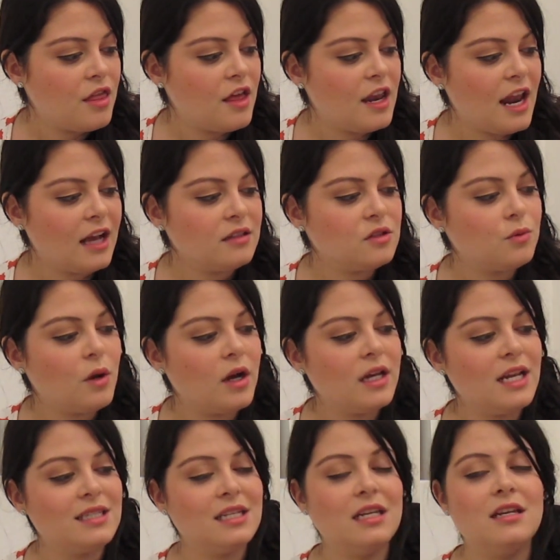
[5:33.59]
The next
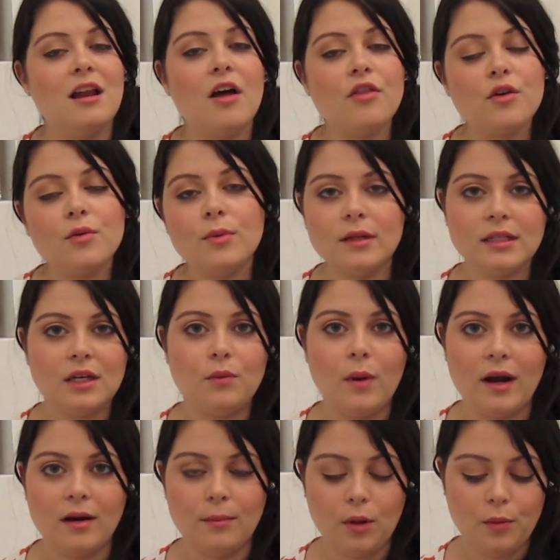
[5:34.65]
one is another really
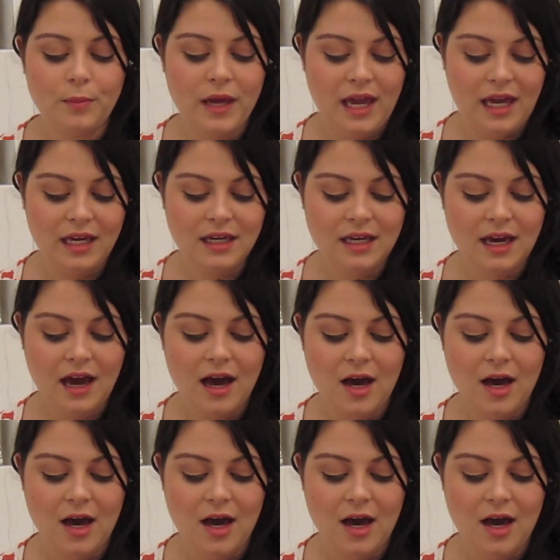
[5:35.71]
wearable pink.